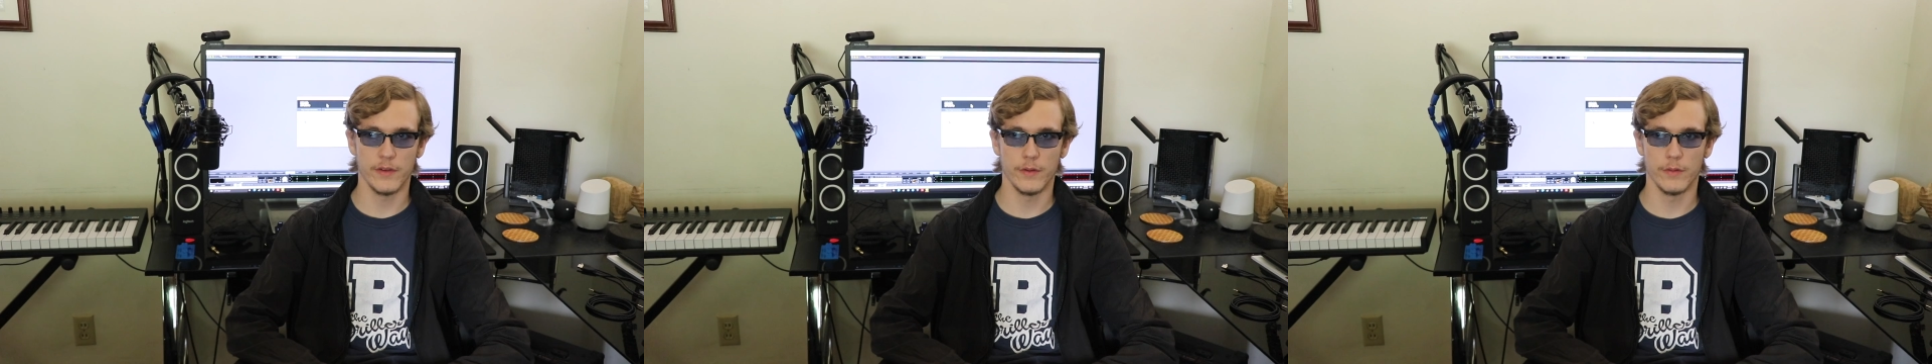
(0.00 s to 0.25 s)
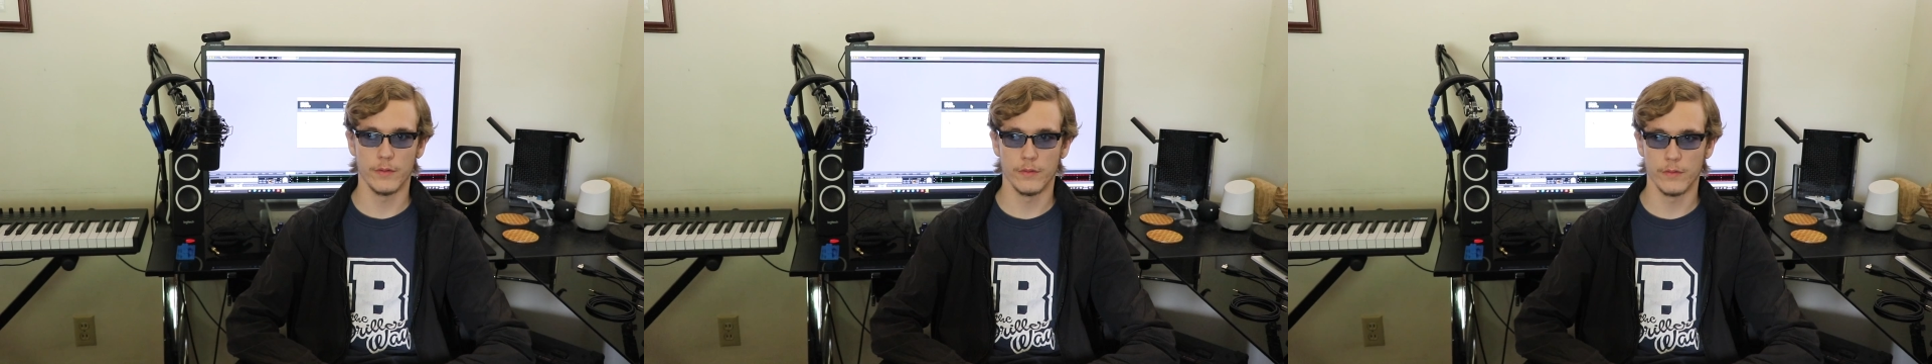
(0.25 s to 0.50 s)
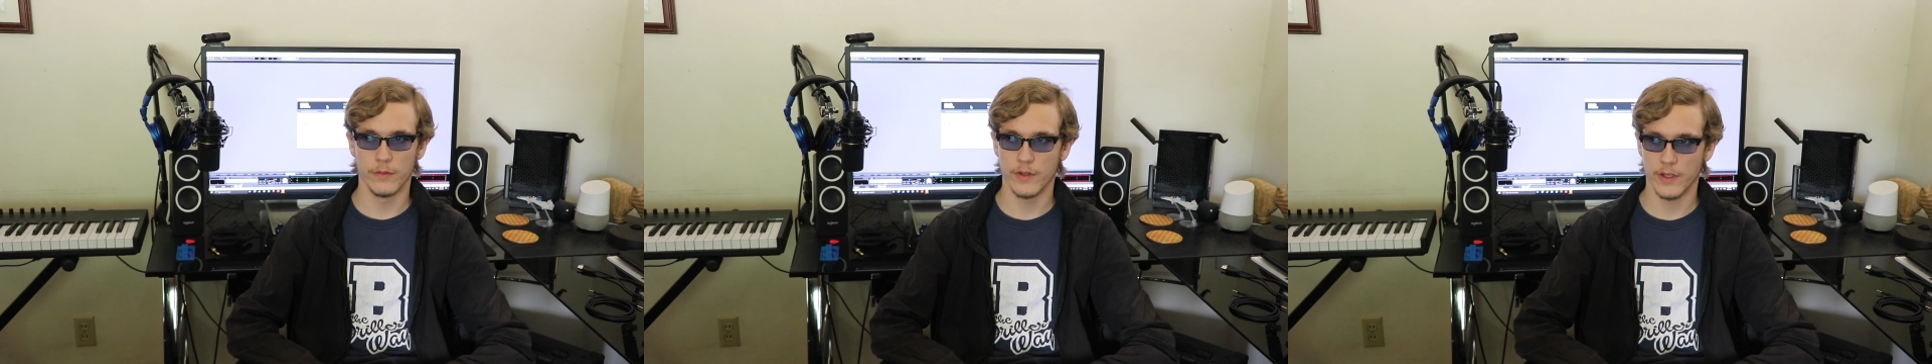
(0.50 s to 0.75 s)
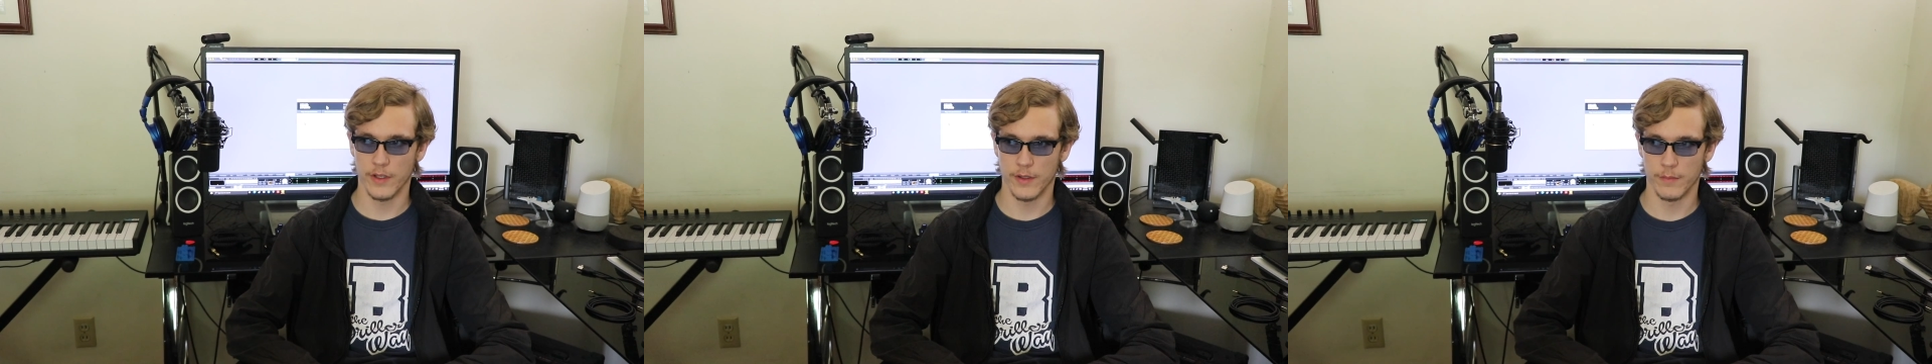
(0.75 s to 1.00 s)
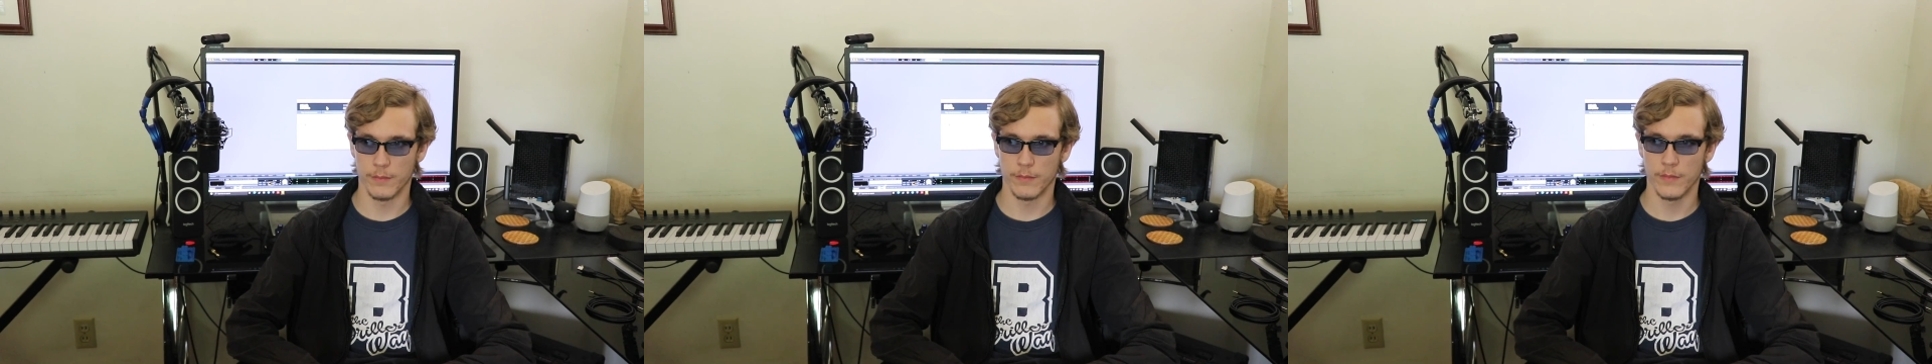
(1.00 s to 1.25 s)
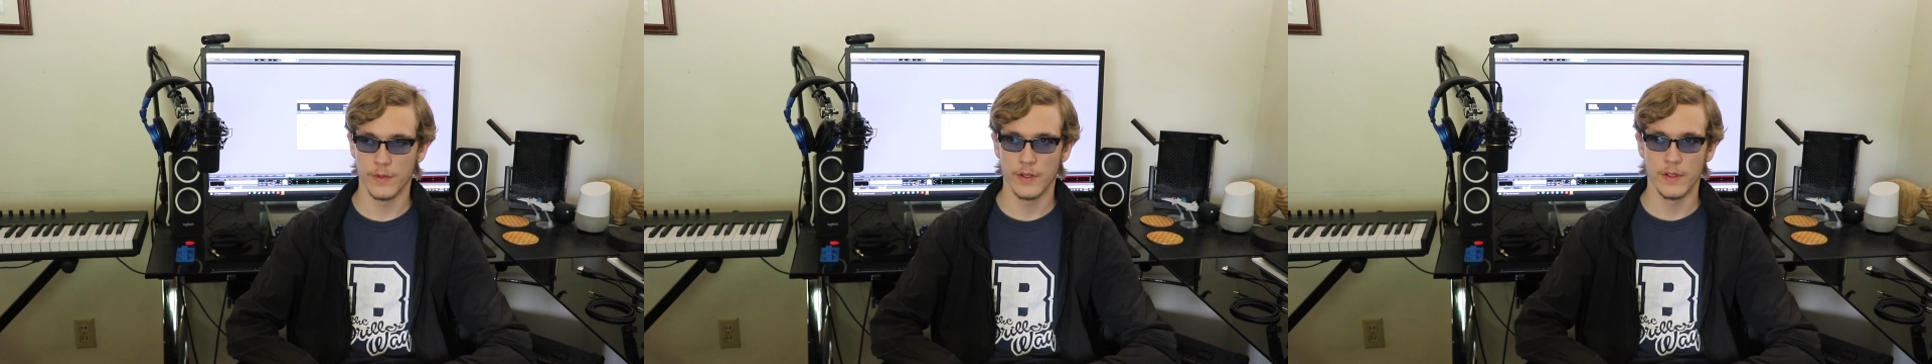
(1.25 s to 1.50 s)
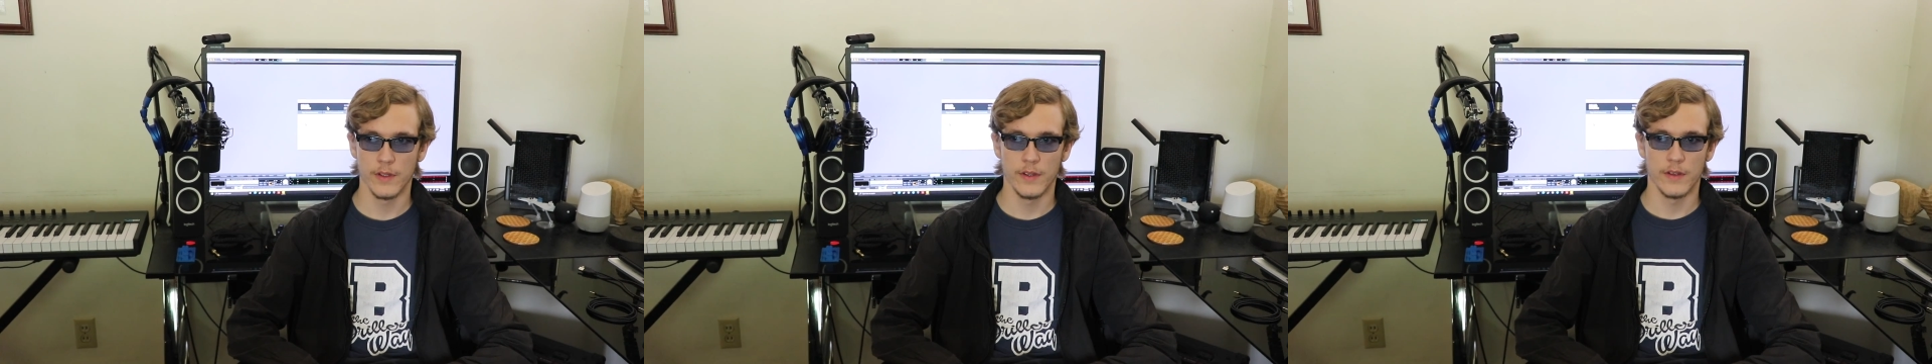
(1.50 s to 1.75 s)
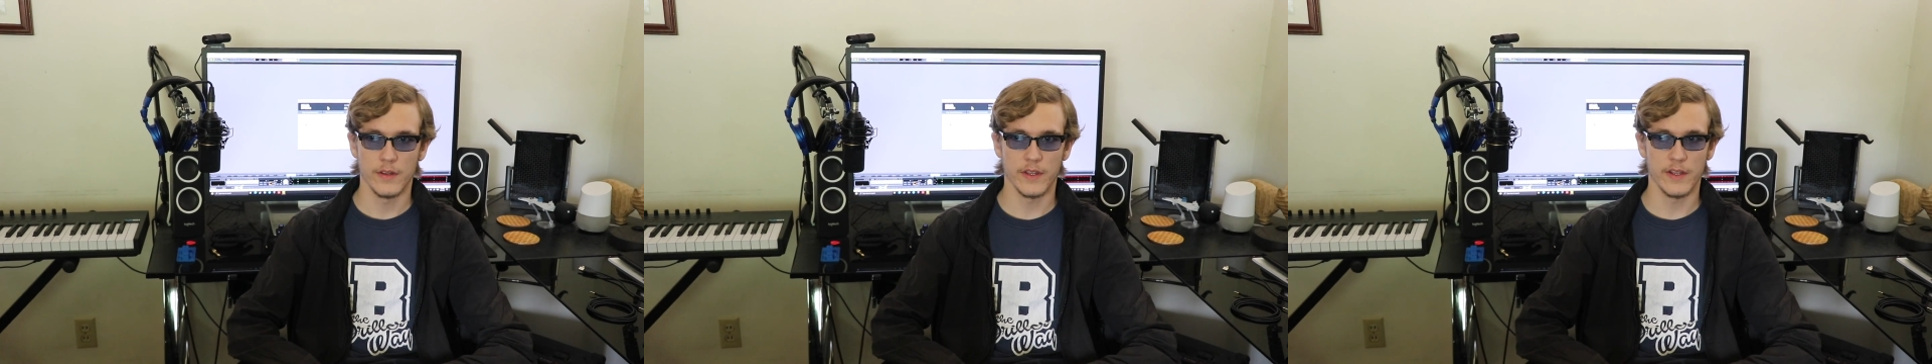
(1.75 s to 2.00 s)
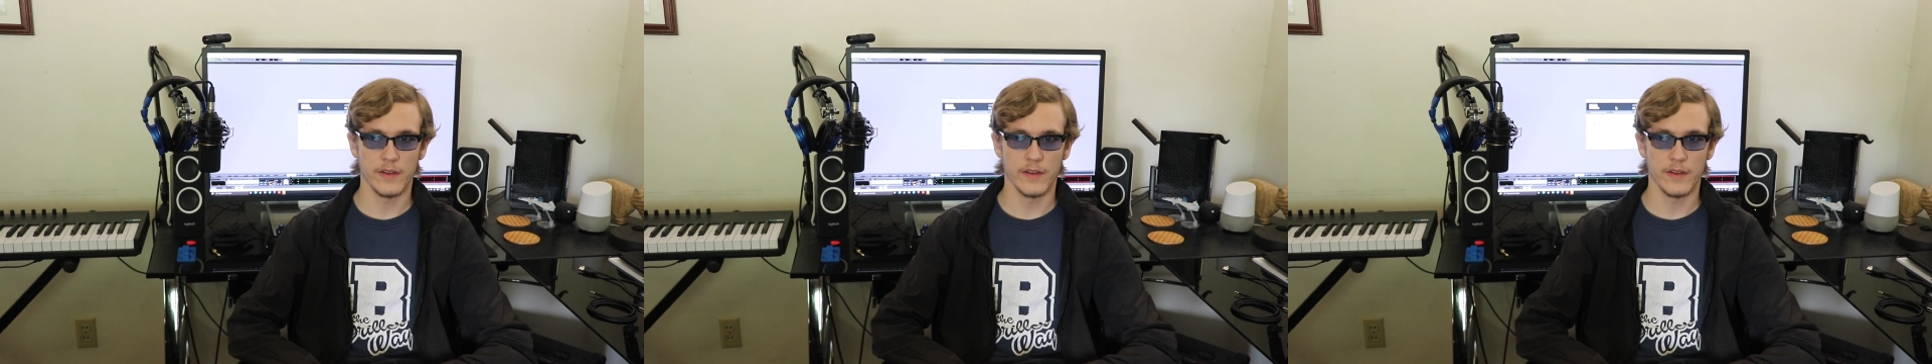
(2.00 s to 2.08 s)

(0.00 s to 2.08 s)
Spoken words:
you get